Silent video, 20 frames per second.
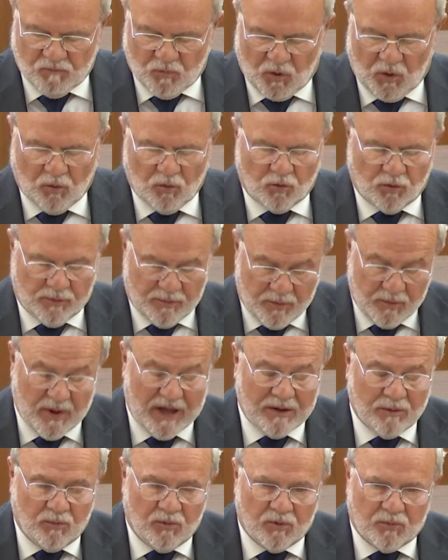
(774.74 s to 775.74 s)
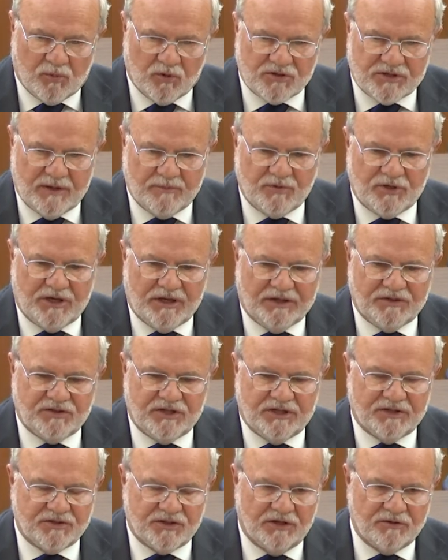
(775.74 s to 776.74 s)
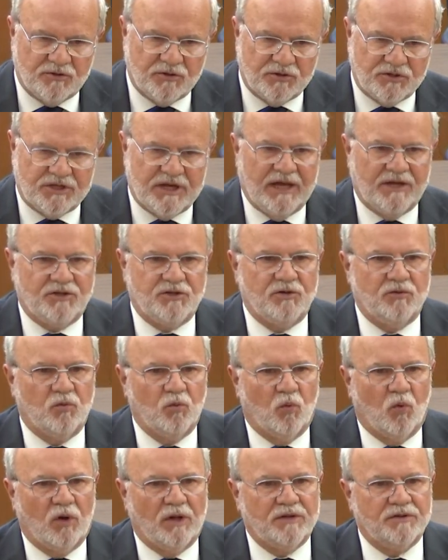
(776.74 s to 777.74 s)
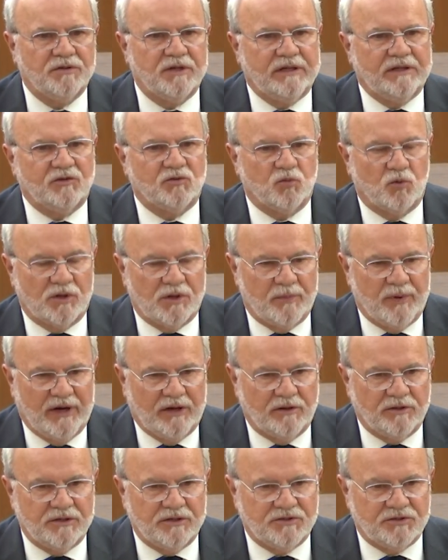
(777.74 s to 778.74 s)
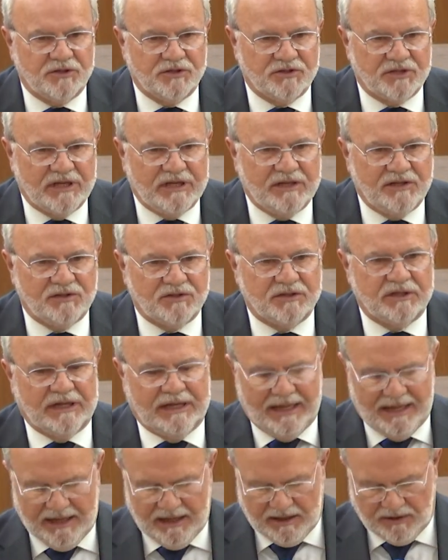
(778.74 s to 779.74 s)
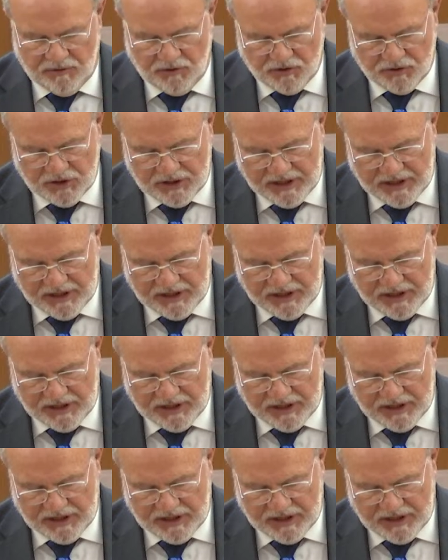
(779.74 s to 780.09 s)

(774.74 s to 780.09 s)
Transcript: rebuttable presumption exists under the statute. One is where the parent is deceased, and there's a